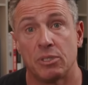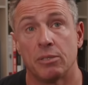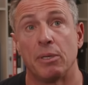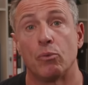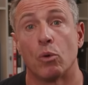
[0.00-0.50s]
to
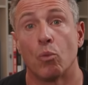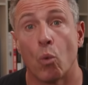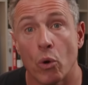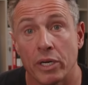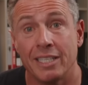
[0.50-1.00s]
be
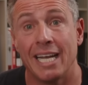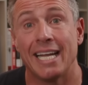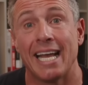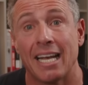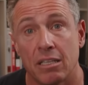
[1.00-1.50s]
rewarded
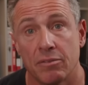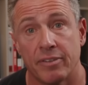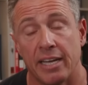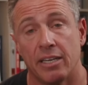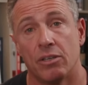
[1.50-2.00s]
and
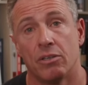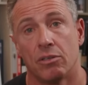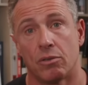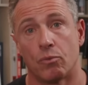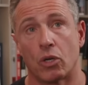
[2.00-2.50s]
elevated
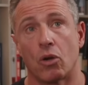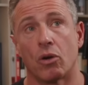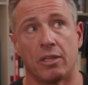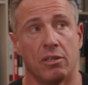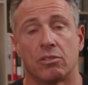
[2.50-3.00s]

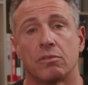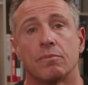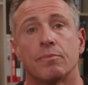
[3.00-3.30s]
regardless.